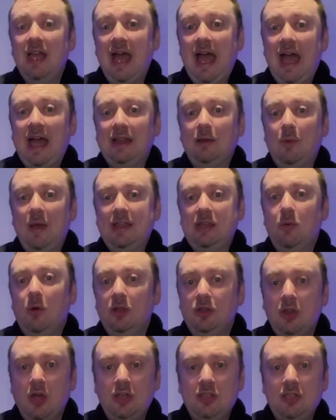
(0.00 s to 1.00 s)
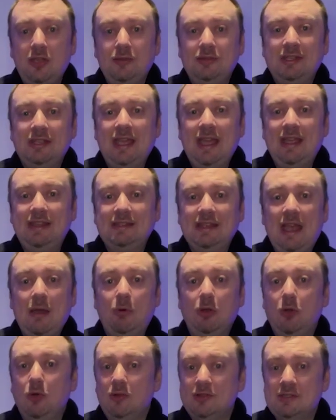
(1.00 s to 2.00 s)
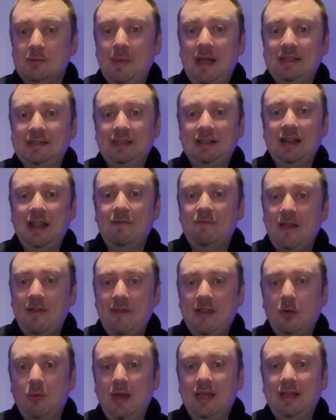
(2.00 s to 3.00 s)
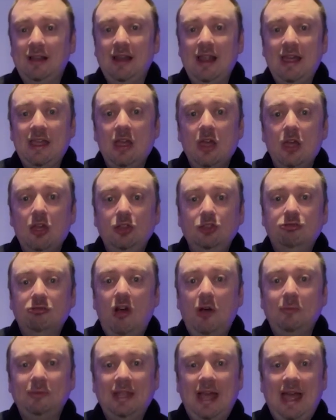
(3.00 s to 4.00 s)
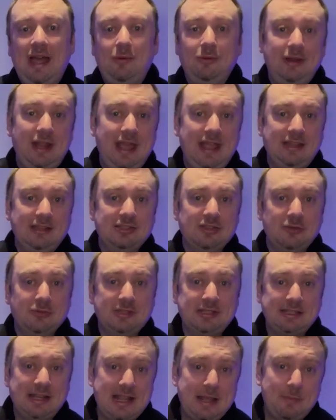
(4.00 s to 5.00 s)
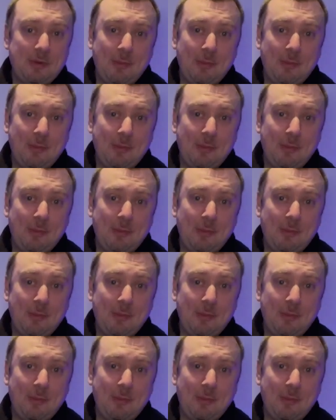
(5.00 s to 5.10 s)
and when you are not using it, it will automatically and very quickly drop down into sleep